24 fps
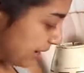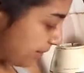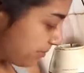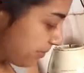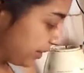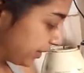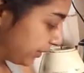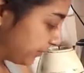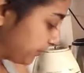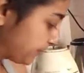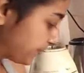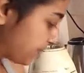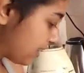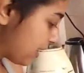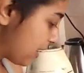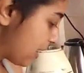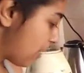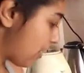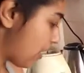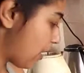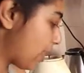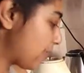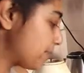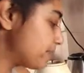coming
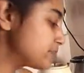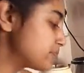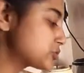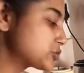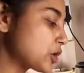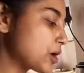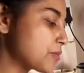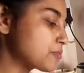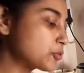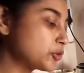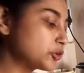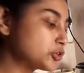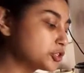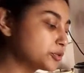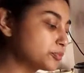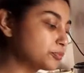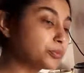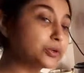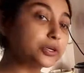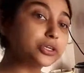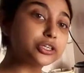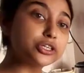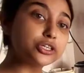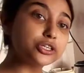up. So I'm going to
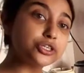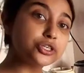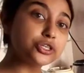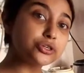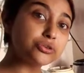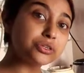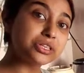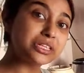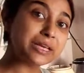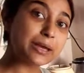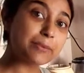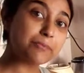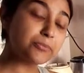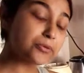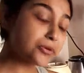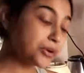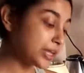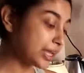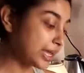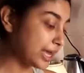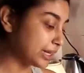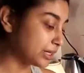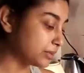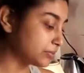put the 2
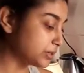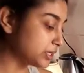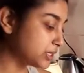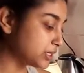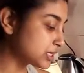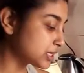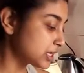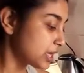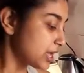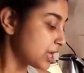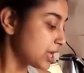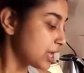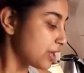tempering elements,